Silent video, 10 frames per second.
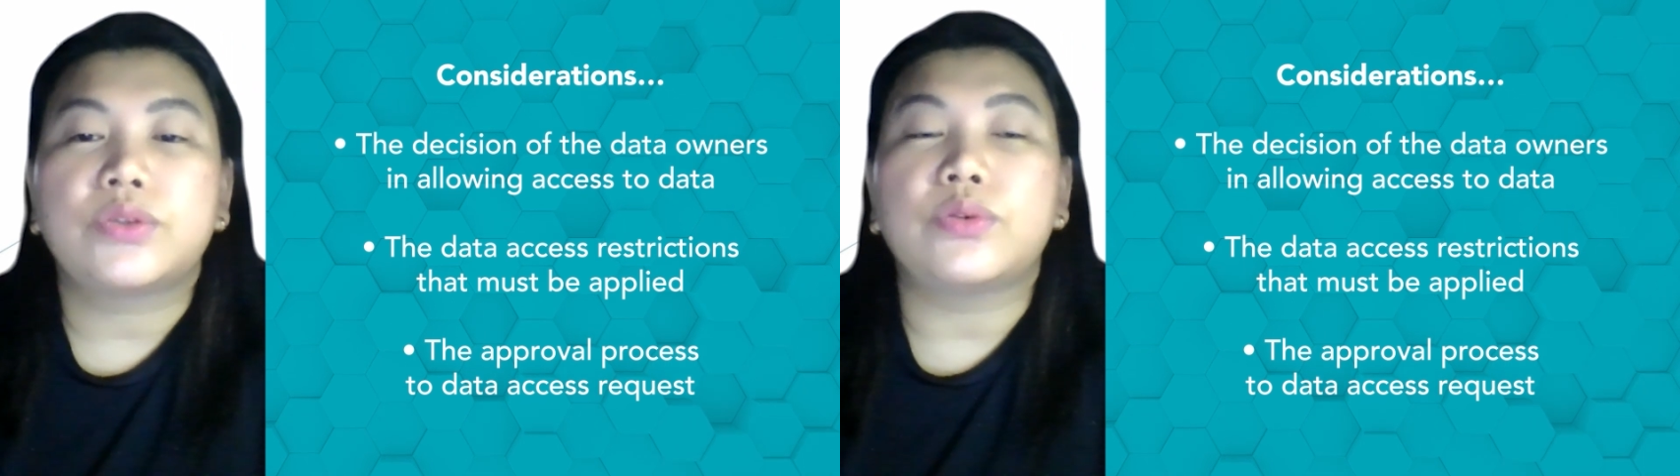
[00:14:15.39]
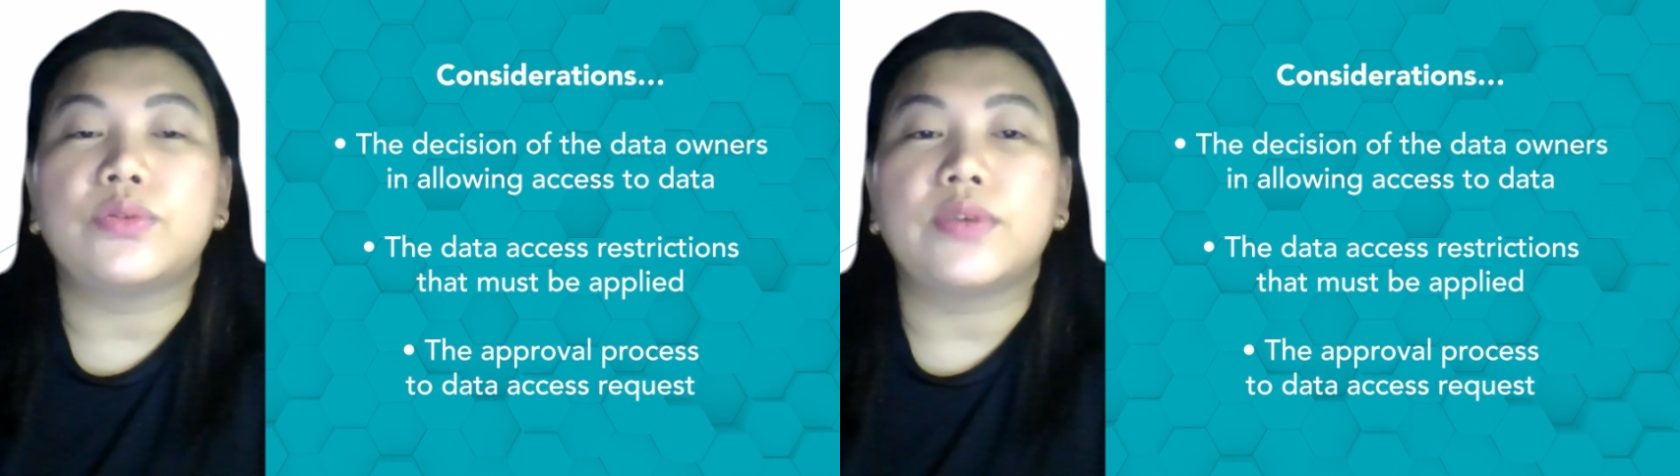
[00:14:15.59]

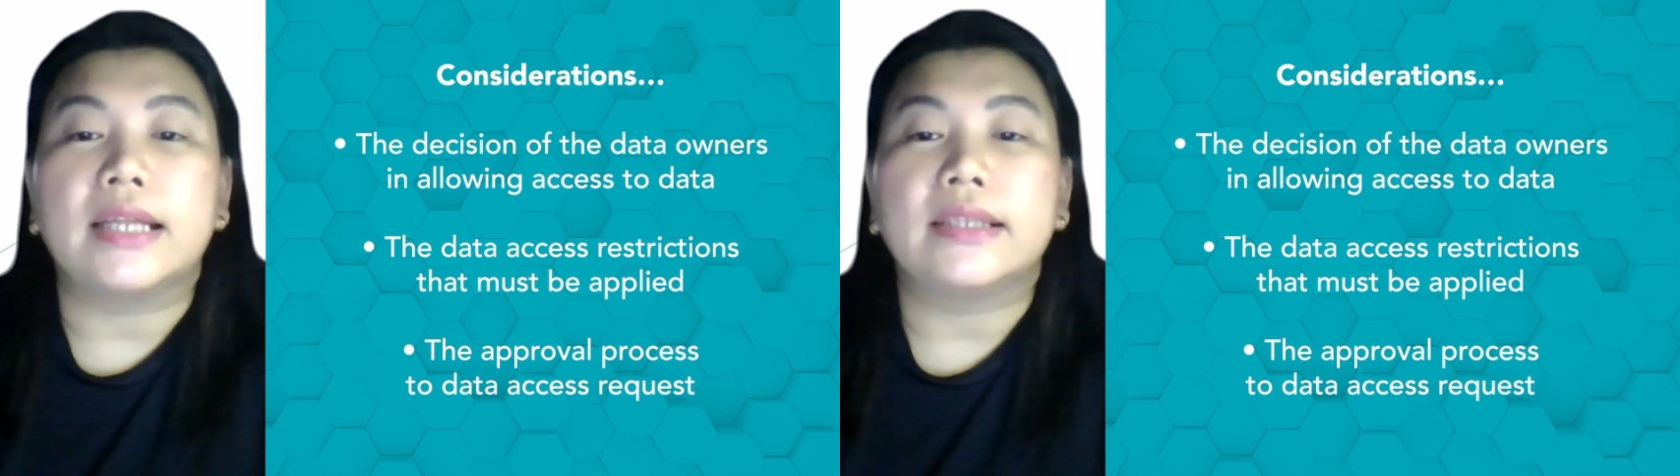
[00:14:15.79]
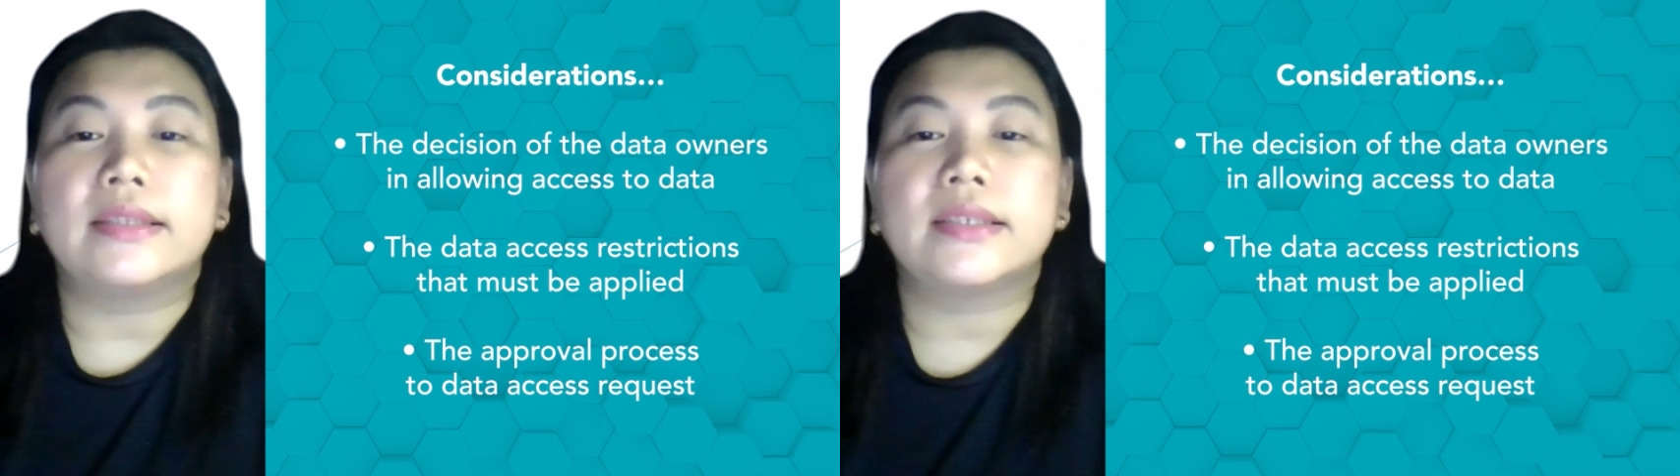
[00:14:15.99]
to
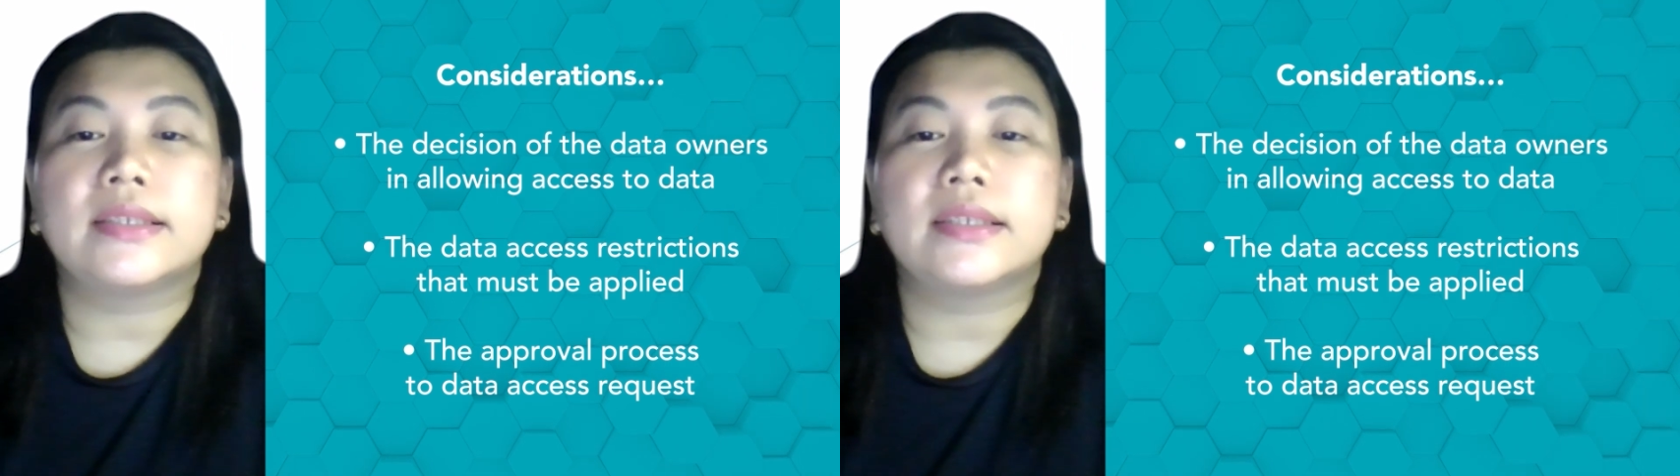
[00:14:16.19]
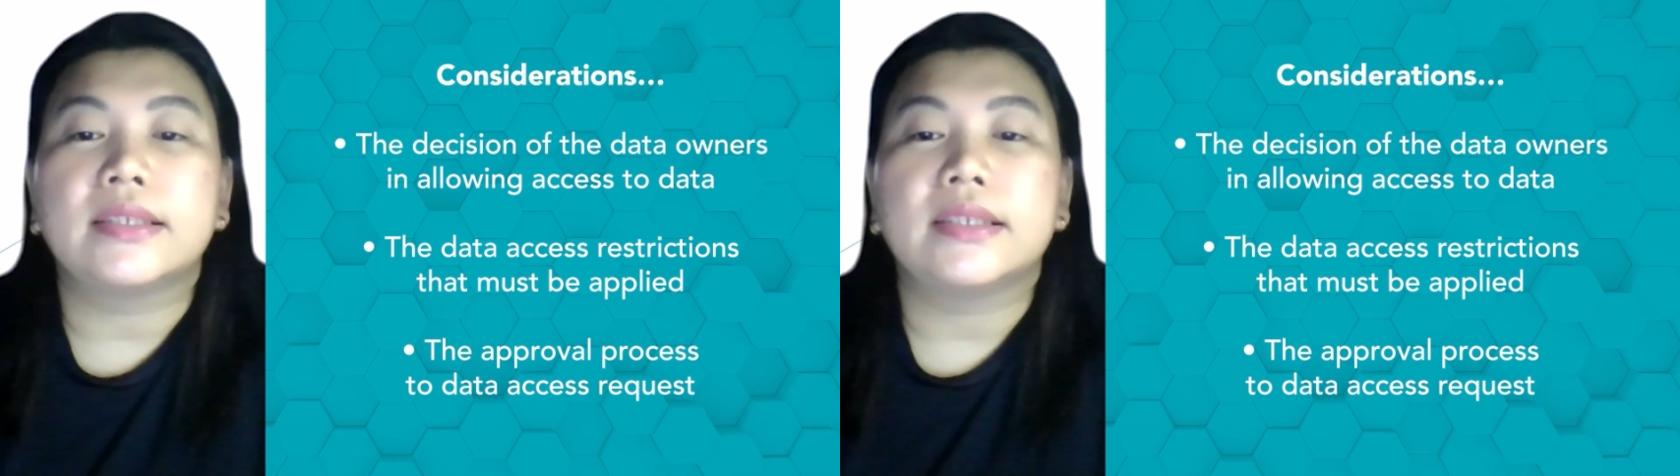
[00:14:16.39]
grant
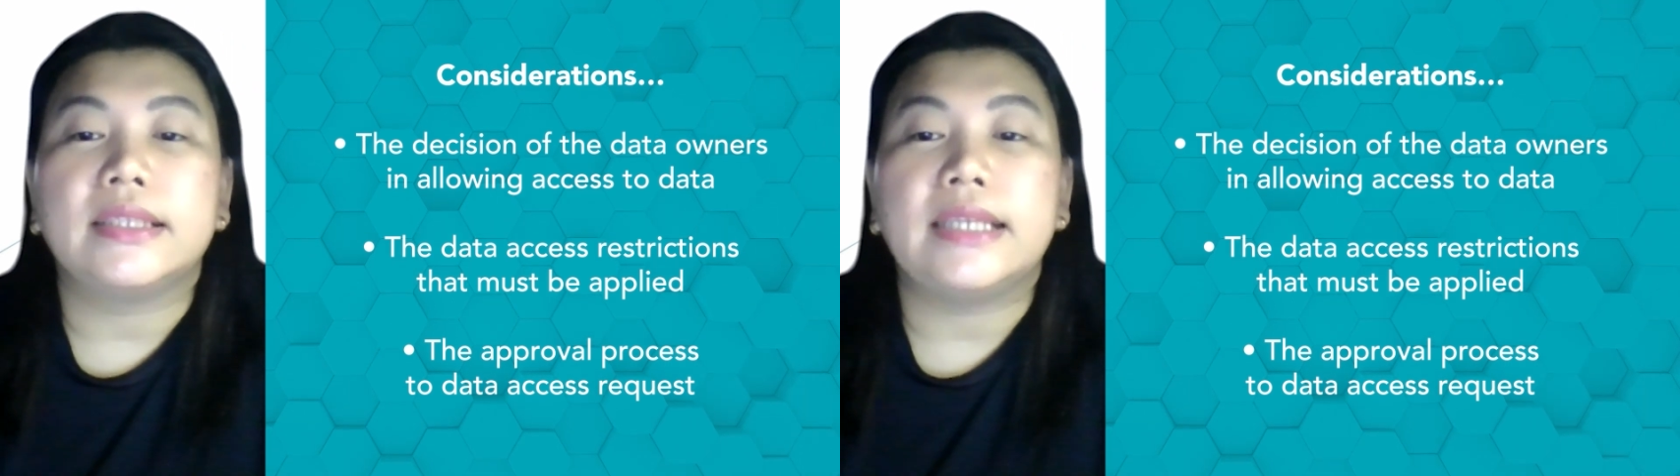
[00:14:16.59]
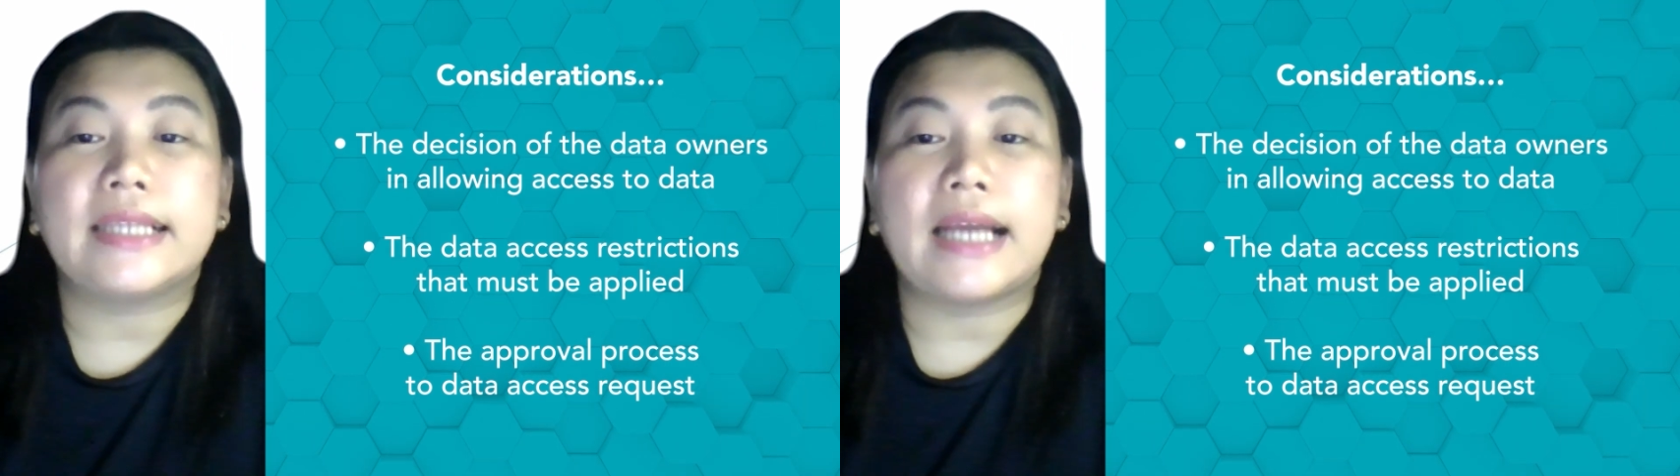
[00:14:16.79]

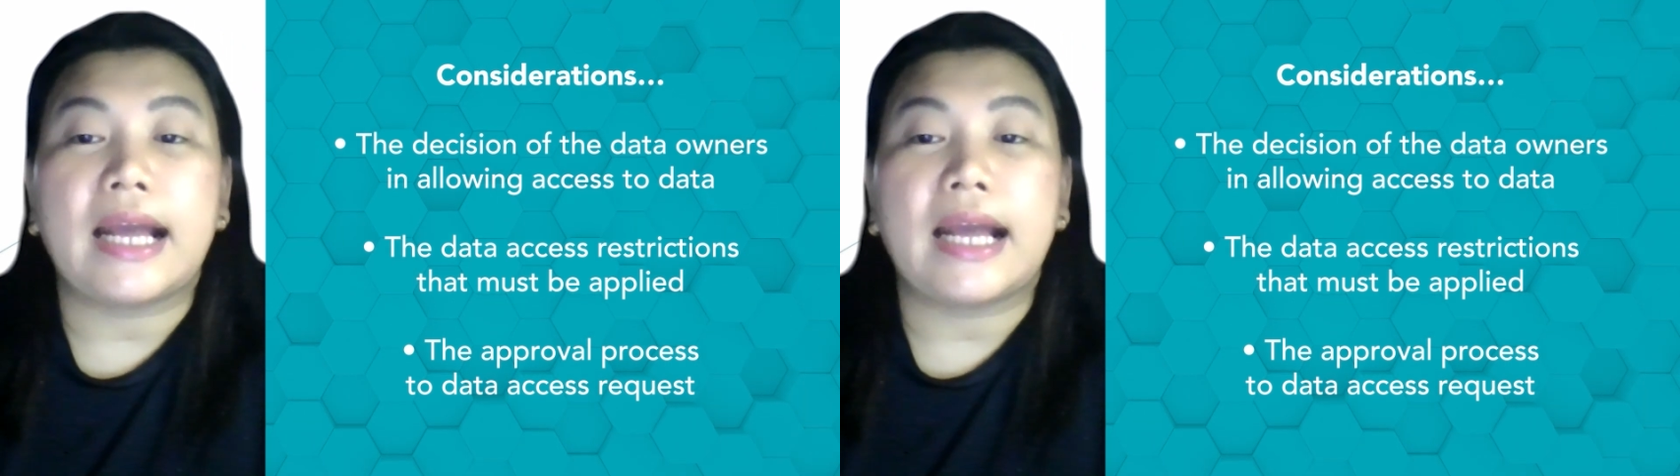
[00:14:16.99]
data